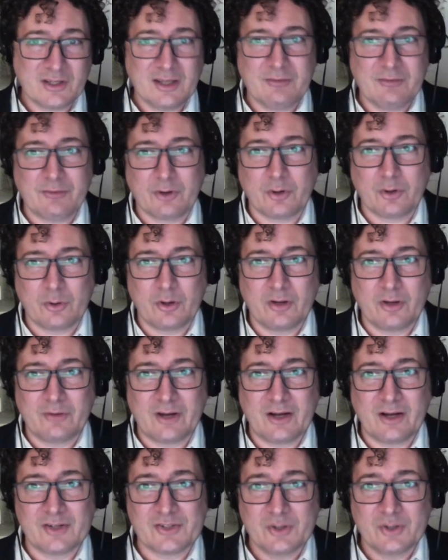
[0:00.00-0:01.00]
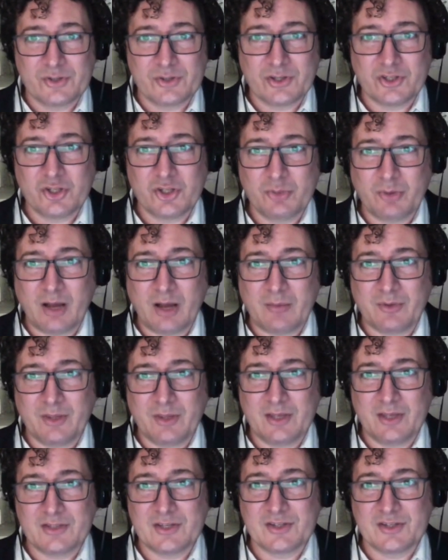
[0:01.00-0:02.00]
for coronavirus, those are the two
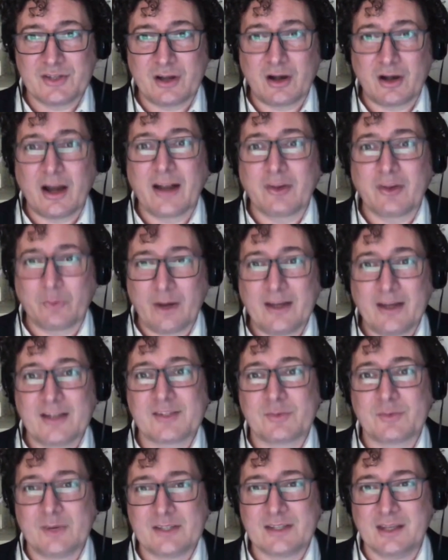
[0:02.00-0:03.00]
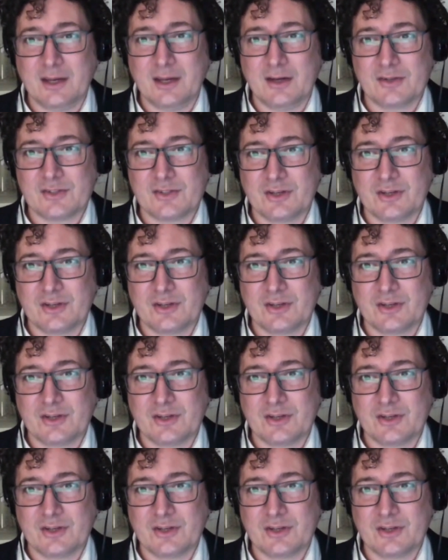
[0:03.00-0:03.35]
populations that are at greatest risk here.